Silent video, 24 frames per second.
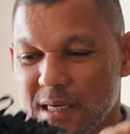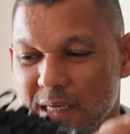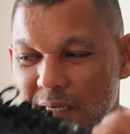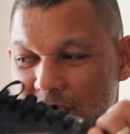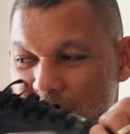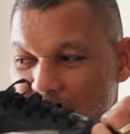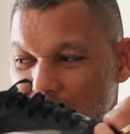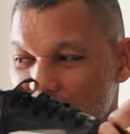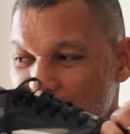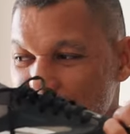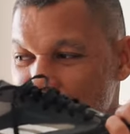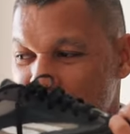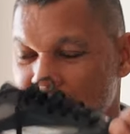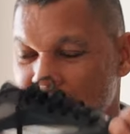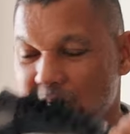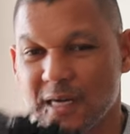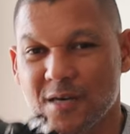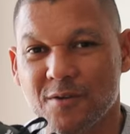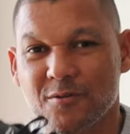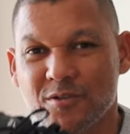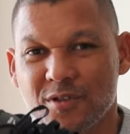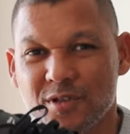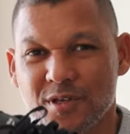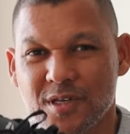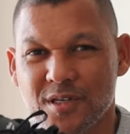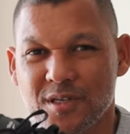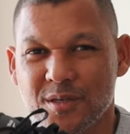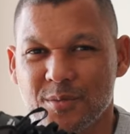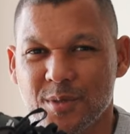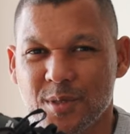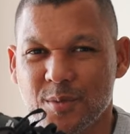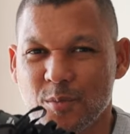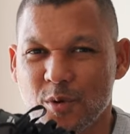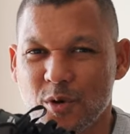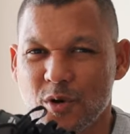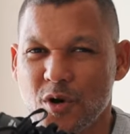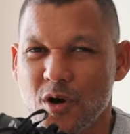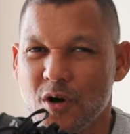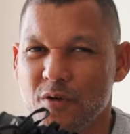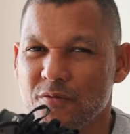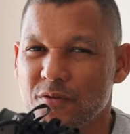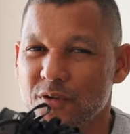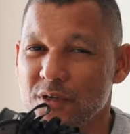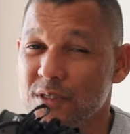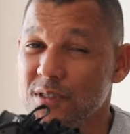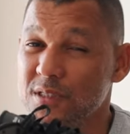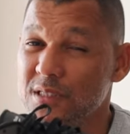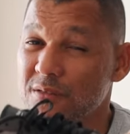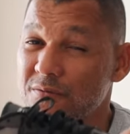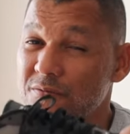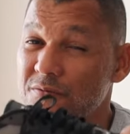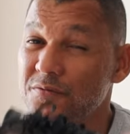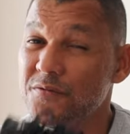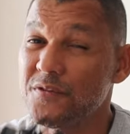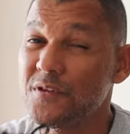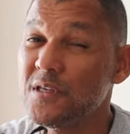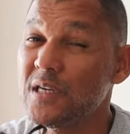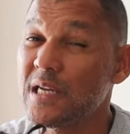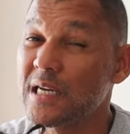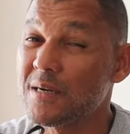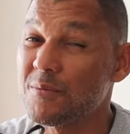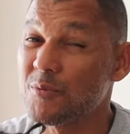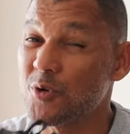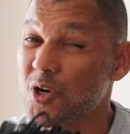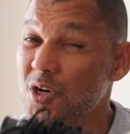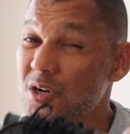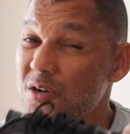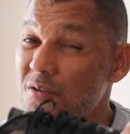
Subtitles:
I can just run with a little bit more confidence and feel like I'm not